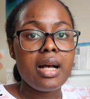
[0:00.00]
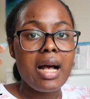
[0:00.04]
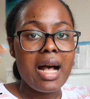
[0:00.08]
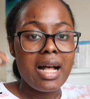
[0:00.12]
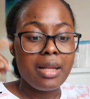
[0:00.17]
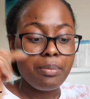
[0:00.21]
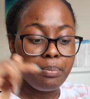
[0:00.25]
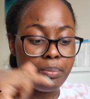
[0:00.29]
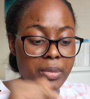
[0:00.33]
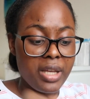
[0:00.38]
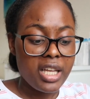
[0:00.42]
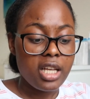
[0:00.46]

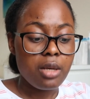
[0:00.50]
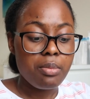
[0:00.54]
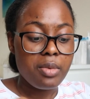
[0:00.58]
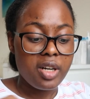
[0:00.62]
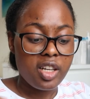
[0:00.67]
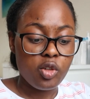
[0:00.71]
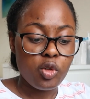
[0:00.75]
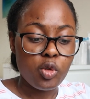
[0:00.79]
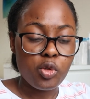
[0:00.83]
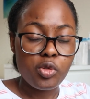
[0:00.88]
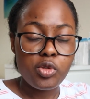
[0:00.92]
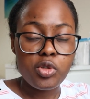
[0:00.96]
and make my
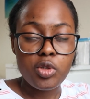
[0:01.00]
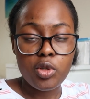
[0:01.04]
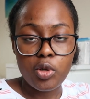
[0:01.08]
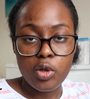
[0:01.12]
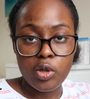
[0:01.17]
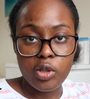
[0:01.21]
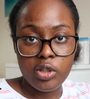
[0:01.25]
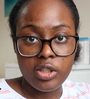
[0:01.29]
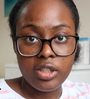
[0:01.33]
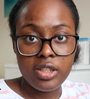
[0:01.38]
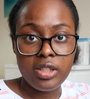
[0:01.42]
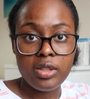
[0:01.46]
notes
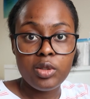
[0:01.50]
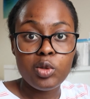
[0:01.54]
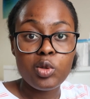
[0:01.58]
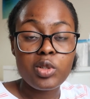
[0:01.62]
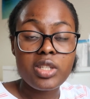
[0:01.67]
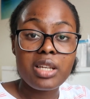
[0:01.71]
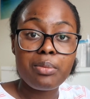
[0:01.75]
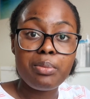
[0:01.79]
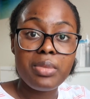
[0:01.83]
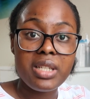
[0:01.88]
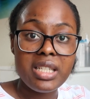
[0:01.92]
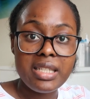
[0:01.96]
on
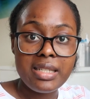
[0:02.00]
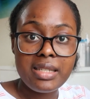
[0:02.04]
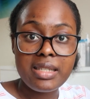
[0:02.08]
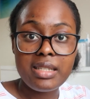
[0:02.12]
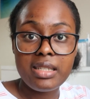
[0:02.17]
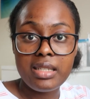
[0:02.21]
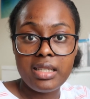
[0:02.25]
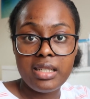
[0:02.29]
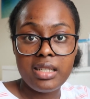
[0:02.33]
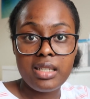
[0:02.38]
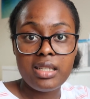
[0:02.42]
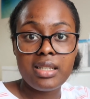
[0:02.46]

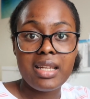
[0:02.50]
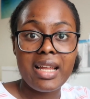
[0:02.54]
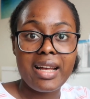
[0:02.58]
Noteshelf,